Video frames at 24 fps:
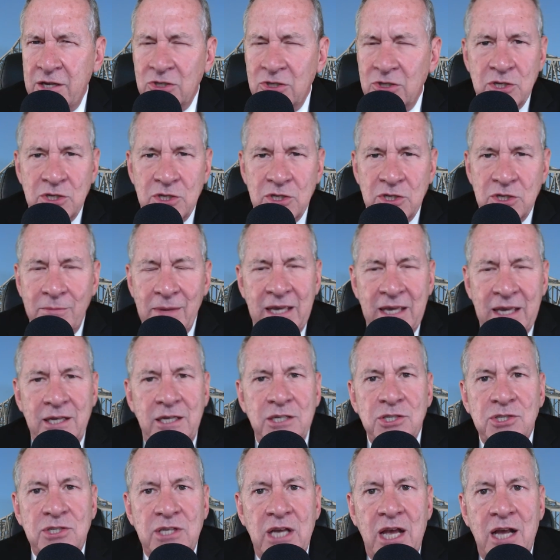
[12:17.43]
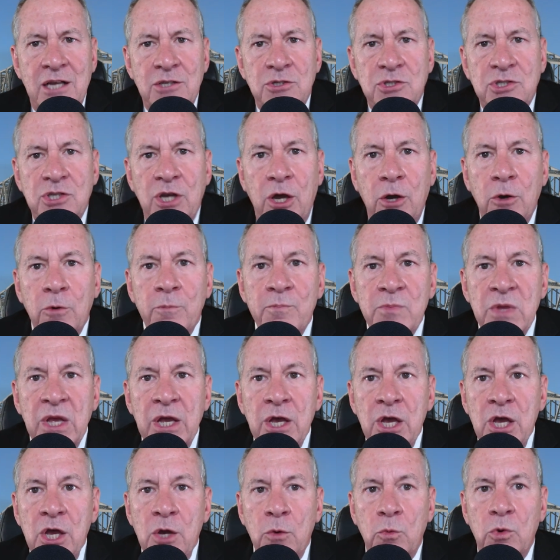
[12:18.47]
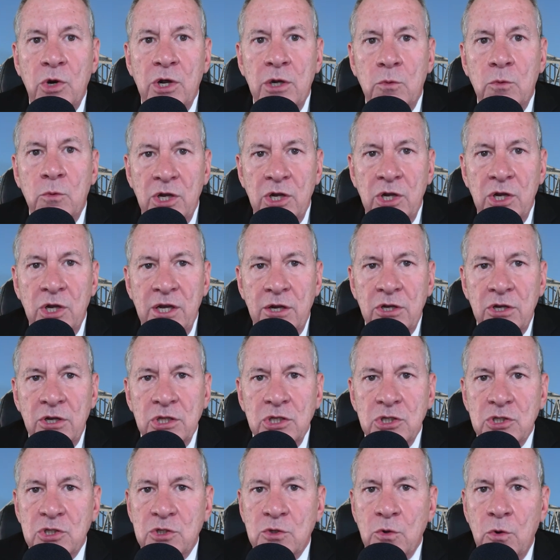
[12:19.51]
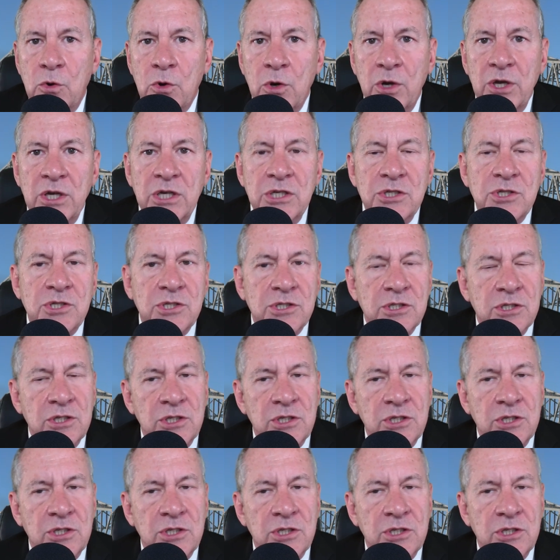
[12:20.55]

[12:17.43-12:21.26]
It doesn't make any sense. So we're hearing the stories,